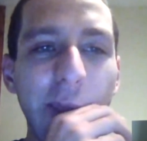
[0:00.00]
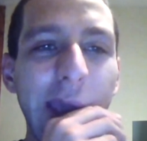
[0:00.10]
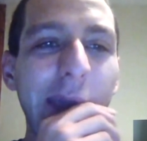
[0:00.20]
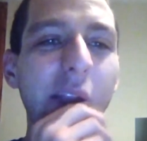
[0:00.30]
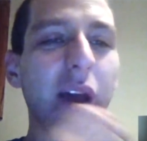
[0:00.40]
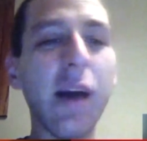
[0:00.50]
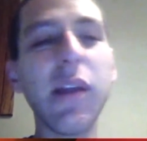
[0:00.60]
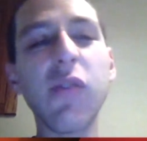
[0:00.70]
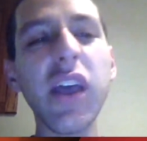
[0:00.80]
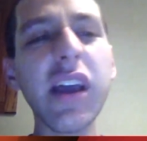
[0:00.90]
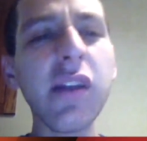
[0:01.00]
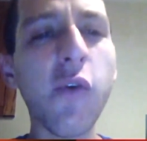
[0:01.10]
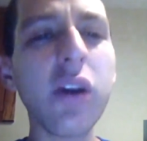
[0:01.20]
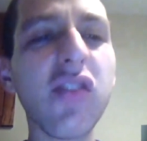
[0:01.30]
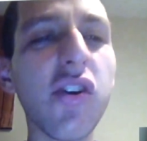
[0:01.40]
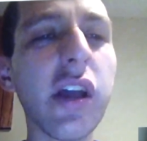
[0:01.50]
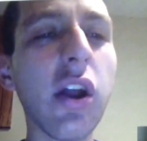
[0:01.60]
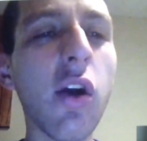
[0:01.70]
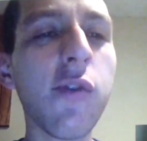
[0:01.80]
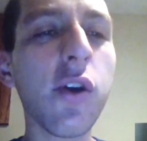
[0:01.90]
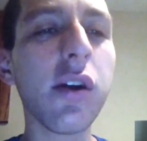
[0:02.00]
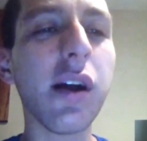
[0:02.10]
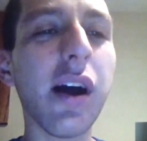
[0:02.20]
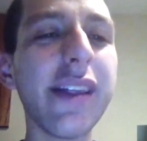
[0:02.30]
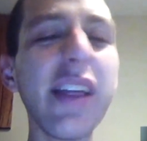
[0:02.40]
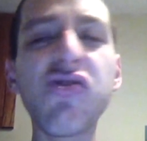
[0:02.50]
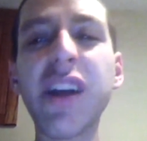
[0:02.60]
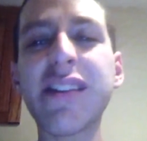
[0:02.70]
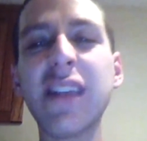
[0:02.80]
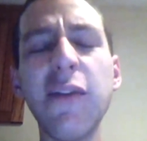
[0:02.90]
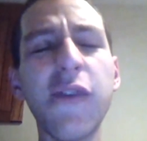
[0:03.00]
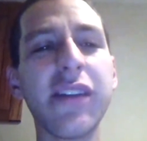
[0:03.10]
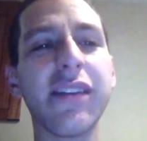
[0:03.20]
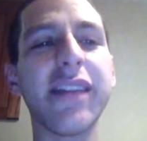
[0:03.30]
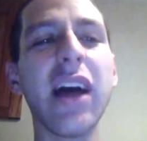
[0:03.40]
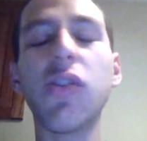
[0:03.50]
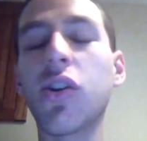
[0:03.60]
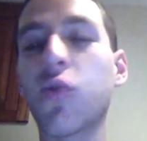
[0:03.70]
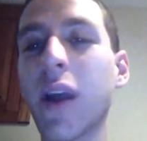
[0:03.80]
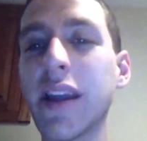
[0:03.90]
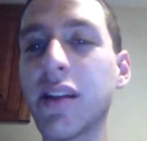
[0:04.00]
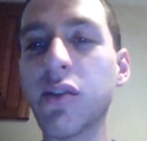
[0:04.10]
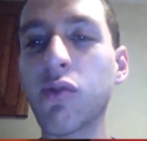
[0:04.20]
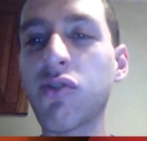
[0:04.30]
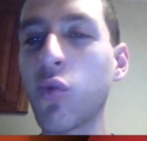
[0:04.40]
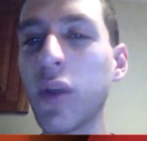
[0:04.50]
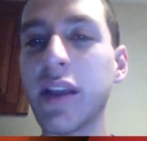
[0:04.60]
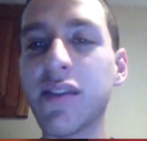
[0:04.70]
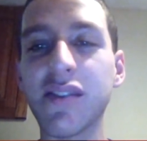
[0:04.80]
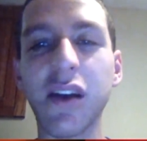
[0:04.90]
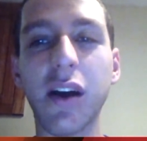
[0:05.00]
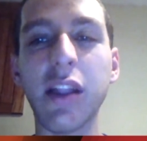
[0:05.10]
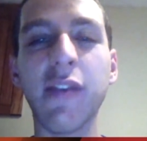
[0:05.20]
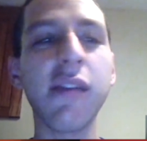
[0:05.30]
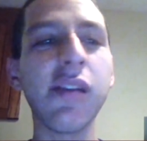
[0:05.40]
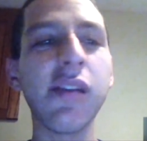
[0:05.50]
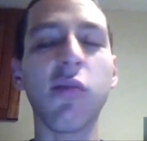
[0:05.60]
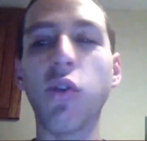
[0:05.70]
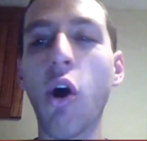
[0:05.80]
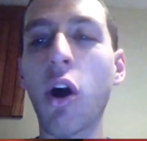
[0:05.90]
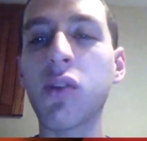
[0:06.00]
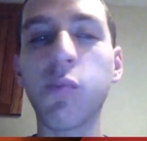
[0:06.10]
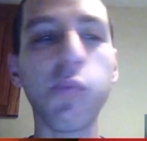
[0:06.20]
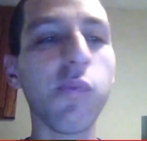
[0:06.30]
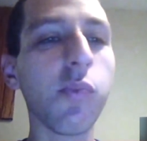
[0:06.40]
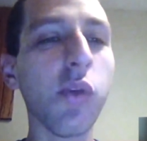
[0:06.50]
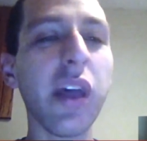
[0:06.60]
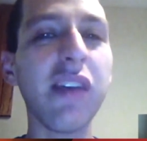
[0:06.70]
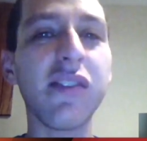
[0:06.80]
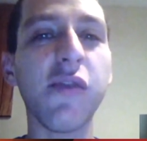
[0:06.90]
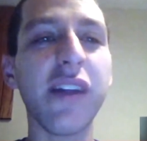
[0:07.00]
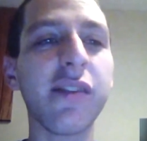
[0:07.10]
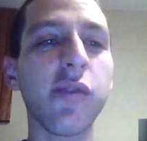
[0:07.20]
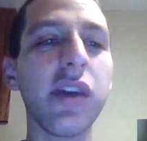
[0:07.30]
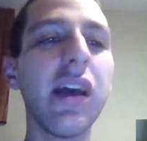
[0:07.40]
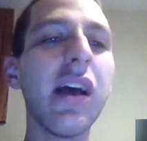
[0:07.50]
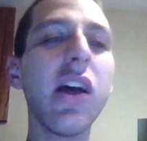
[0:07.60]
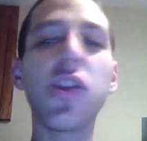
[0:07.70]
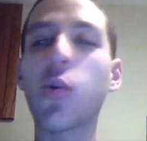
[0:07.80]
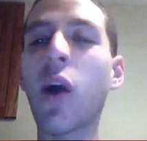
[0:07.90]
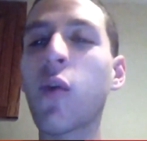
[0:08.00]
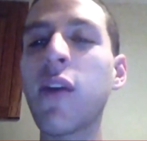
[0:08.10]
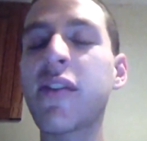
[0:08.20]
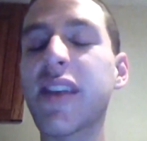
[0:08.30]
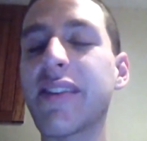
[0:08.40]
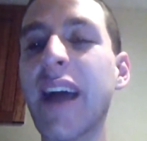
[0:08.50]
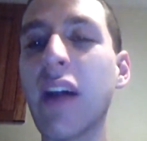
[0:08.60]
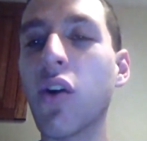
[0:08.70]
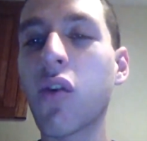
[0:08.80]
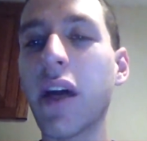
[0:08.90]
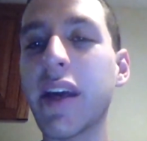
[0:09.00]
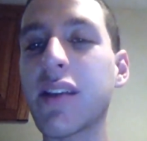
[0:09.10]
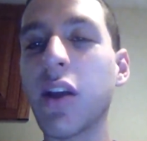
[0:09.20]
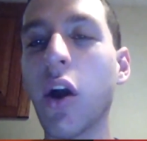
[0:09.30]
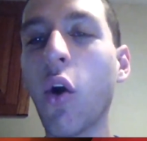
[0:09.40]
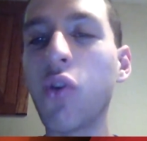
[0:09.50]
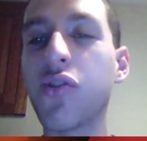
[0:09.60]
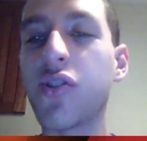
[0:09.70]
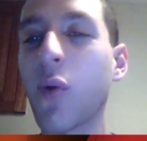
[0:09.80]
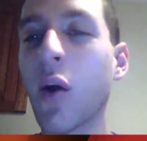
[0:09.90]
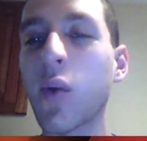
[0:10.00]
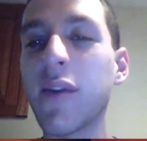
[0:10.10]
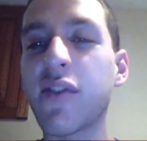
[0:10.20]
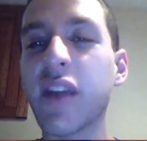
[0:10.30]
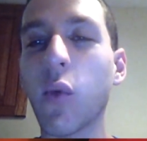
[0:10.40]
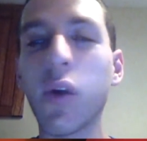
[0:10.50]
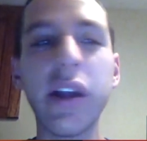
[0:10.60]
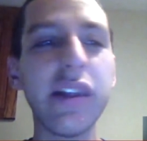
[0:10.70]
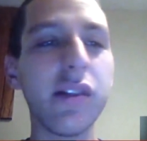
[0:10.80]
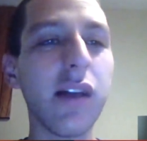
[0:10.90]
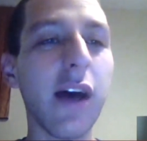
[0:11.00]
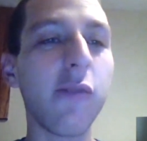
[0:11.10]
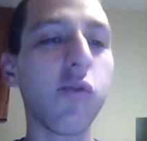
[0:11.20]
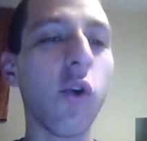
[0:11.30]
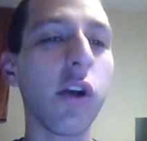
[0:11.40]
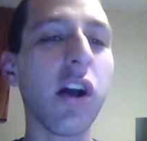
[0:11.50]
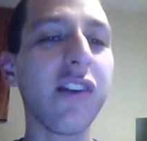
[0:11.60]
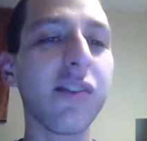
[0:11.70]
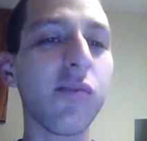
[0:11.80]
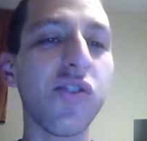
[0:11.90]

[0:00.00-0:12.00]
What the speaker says: And, if they can avoid turning it over, this Jets defense has not looked great through 2 weeks. They've given us some long plays defensively. Darrelle Revis does not look like the old Darrelle Revis that we have grown accustomed